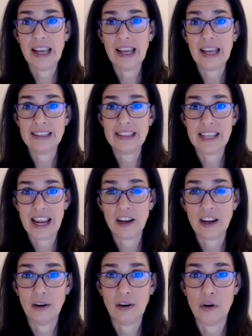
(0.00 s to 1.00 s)
and
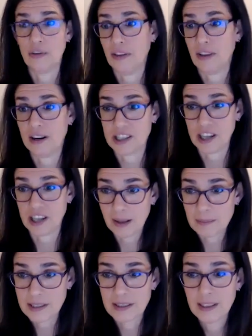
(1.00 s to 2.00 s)
take over their
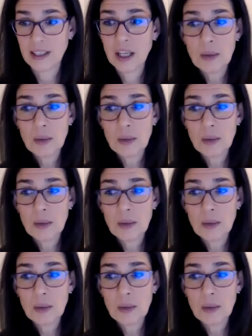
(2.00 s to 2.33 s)
jobs.